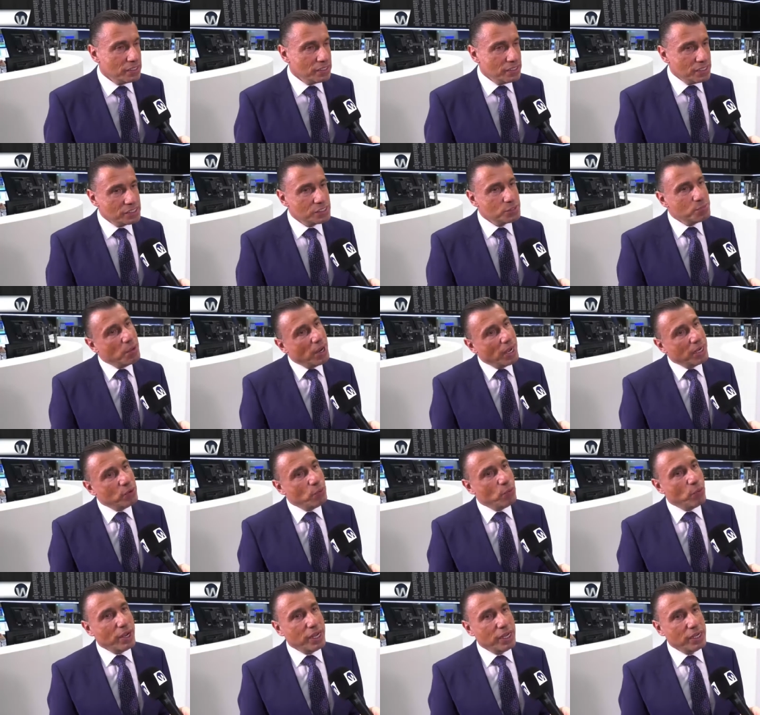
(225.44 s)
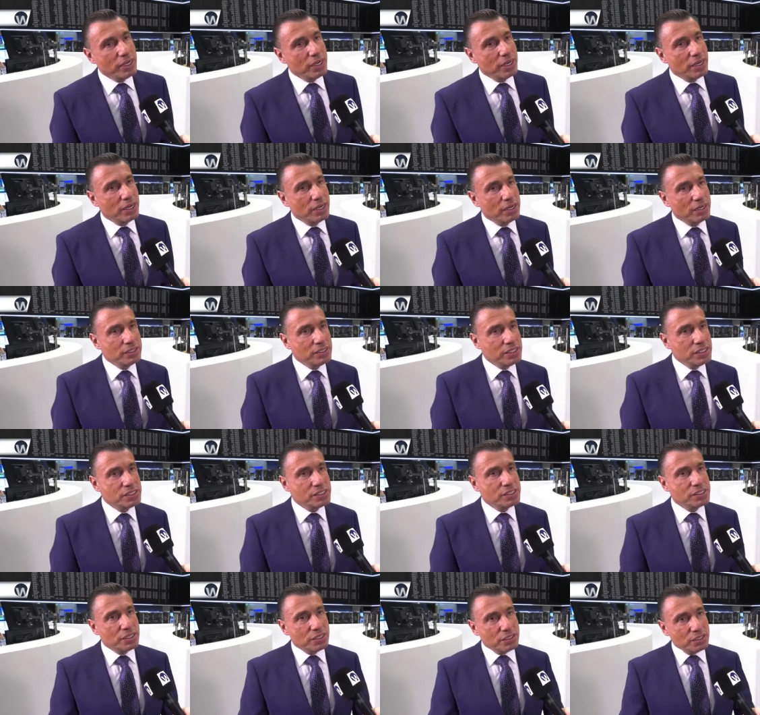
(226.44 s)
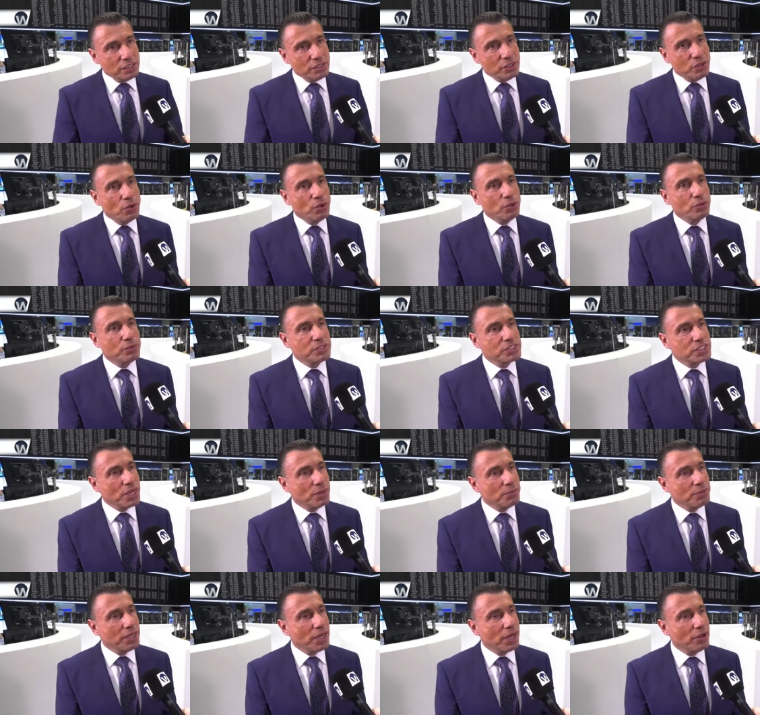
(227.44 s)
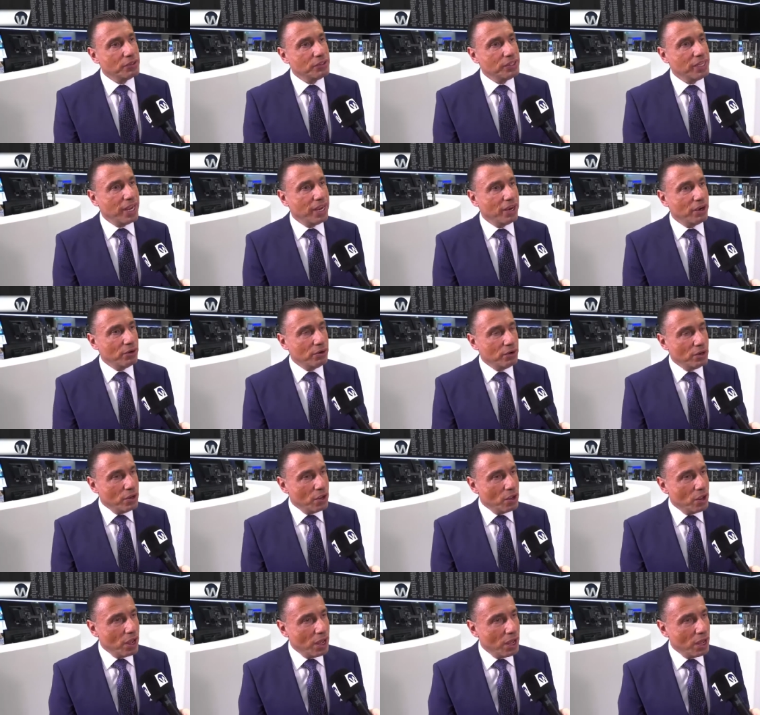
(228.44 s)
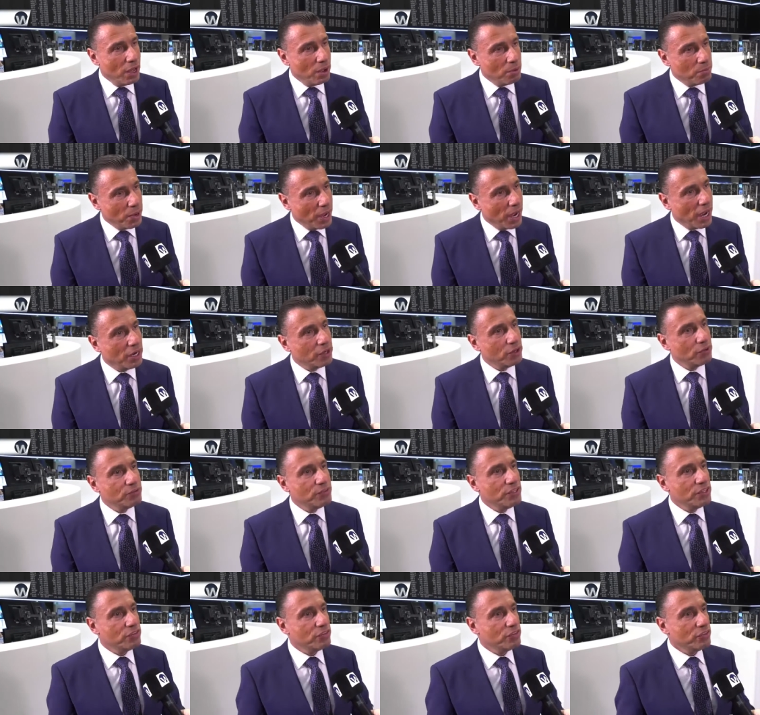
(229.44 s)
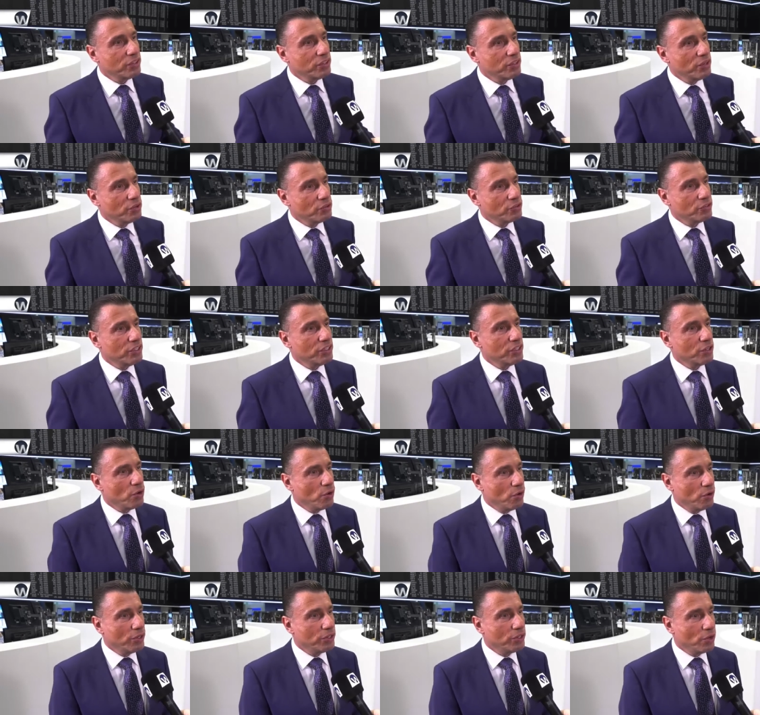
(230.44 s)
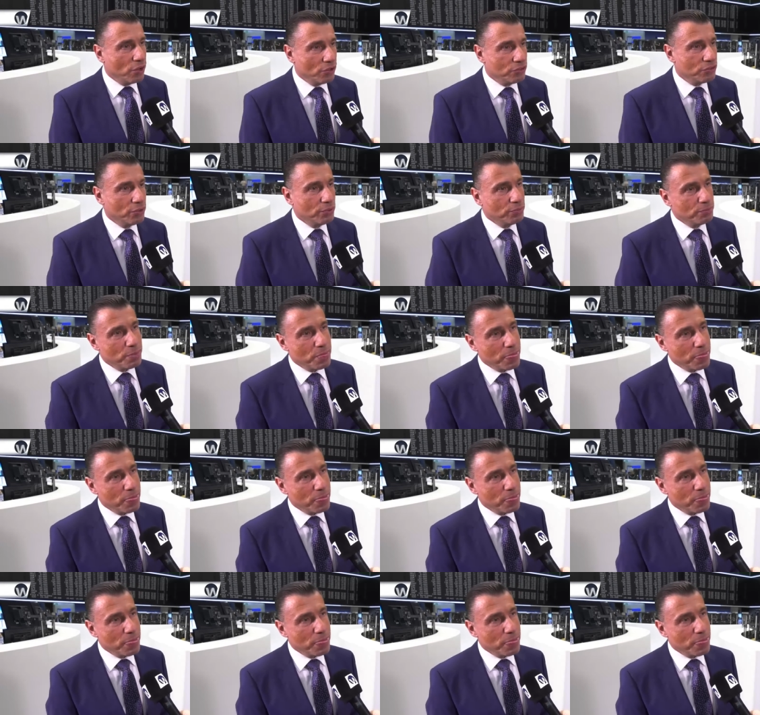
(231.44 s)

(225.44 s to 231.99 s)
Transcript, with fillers: this, by the way, uh, this gold was coming out there. part of this goes in the coin also.